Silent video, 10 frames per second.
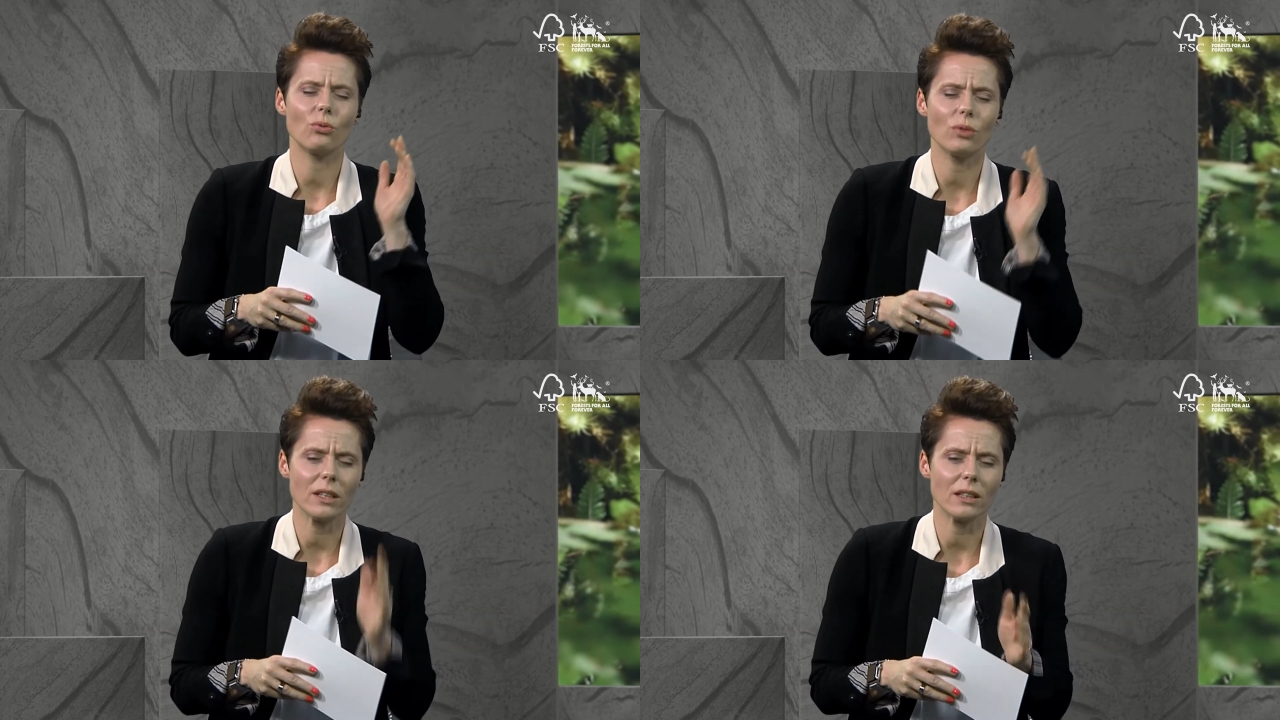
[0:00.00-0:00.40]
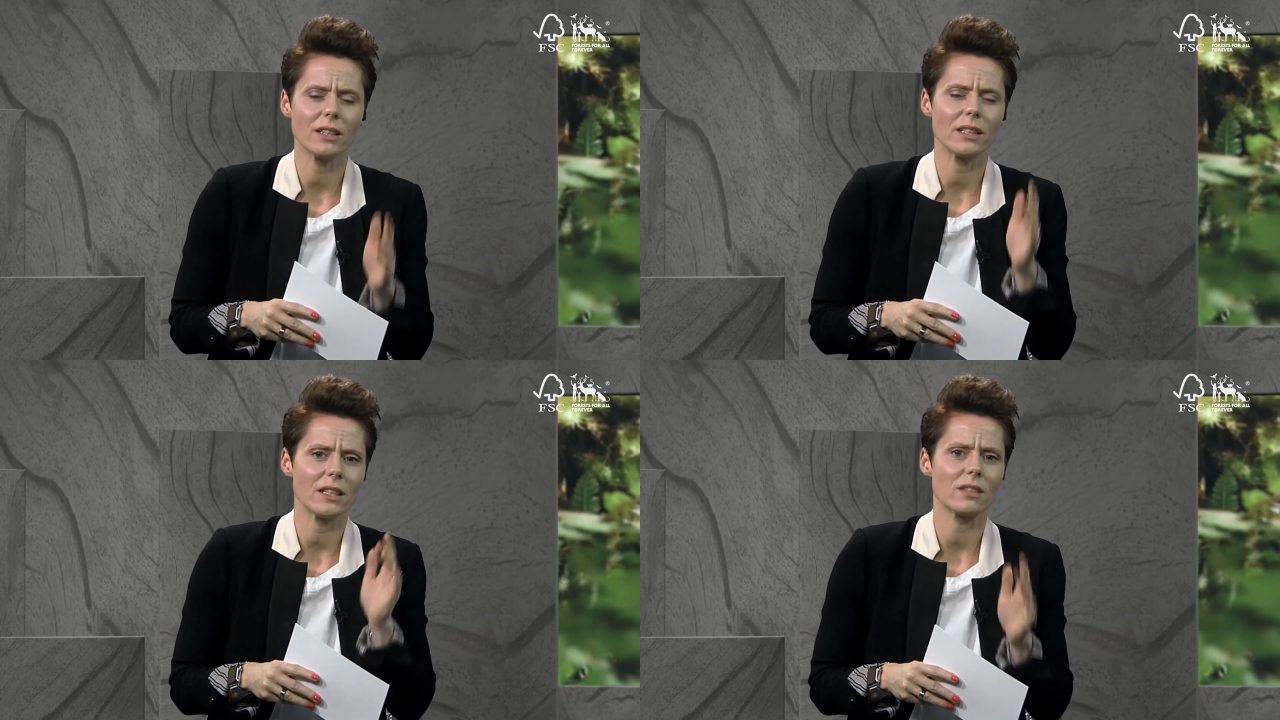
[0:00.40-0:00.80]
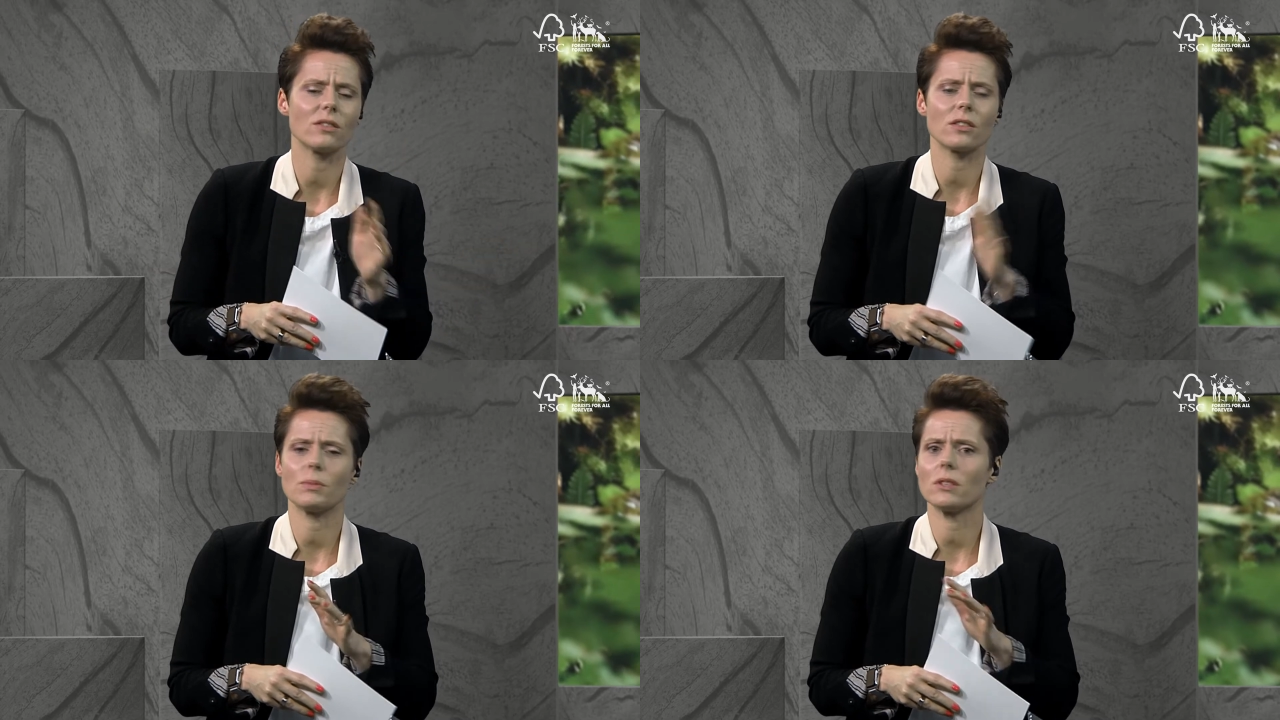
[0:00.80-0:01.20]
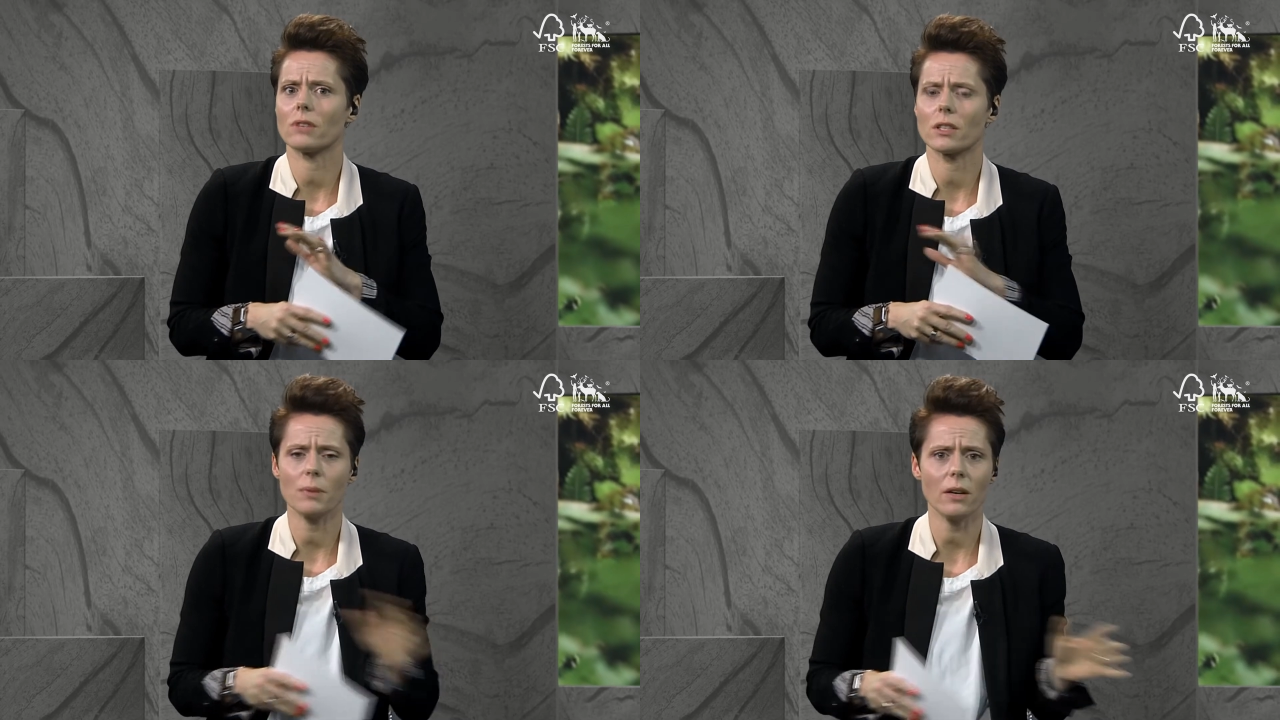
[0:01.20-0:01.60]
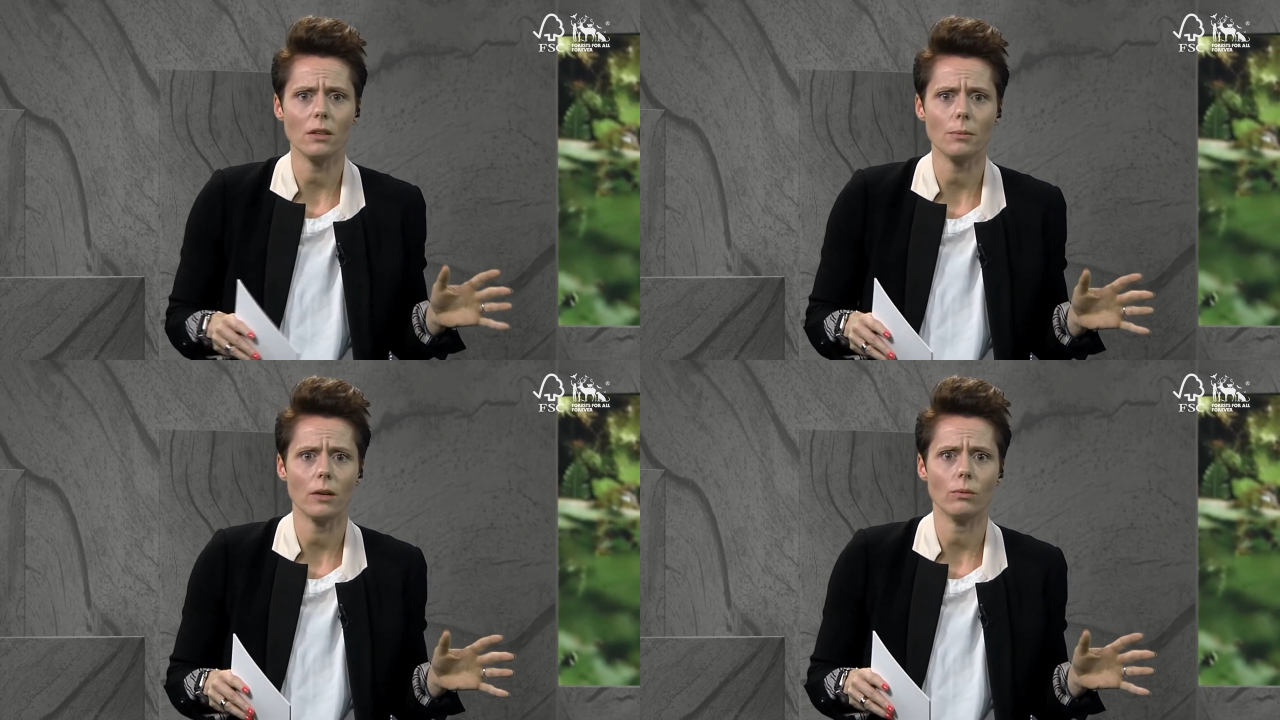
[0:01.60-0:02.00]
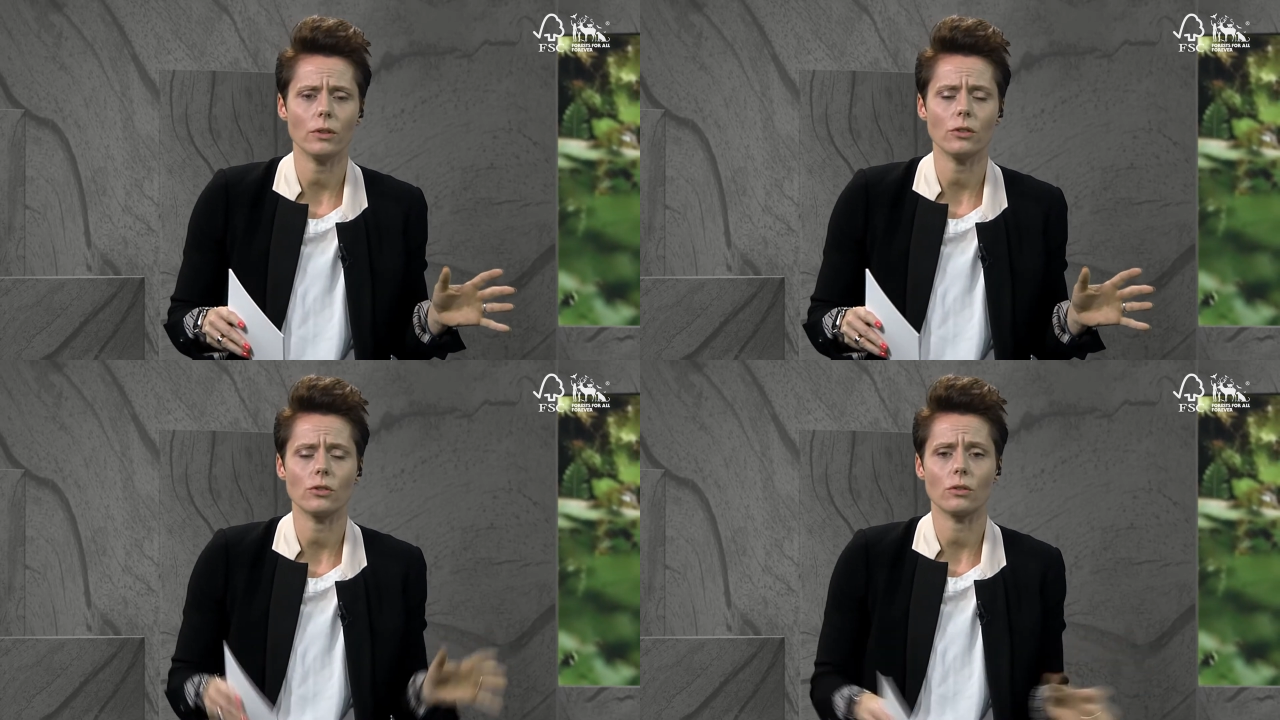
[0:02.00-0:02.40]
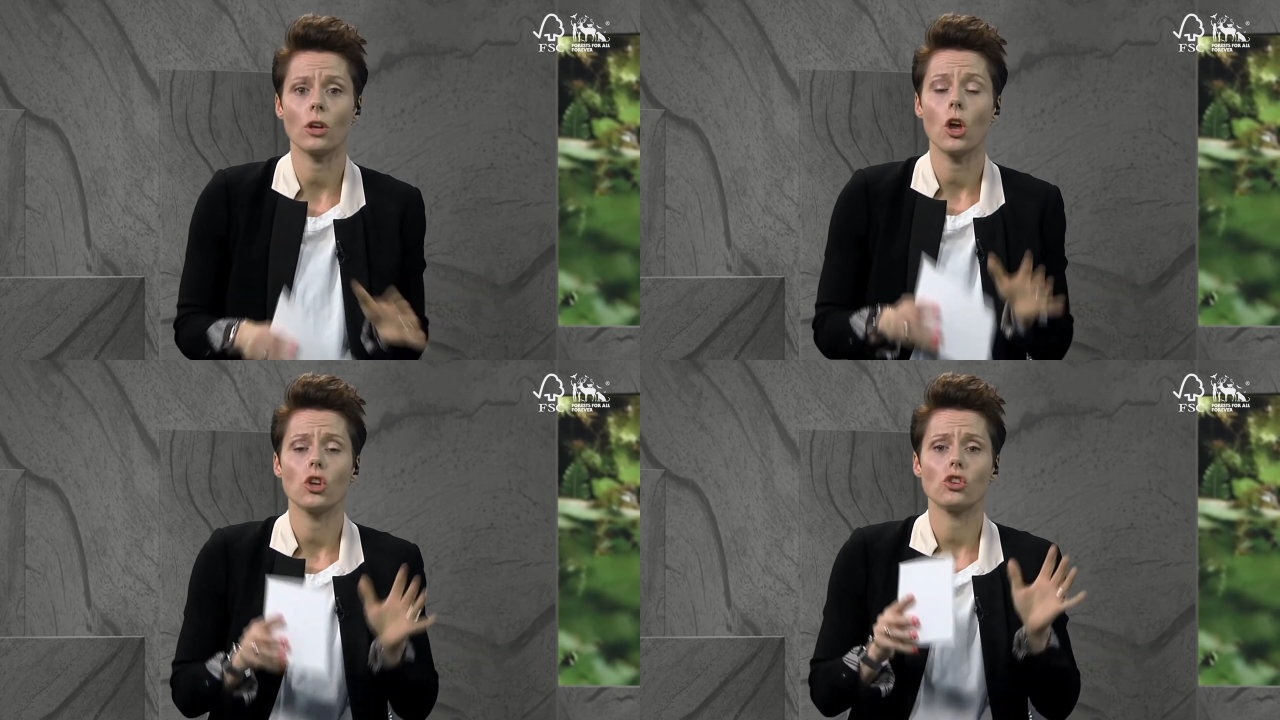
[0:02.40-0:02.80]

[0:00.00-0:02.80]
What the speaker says: really need to just be transparent about what you're doing.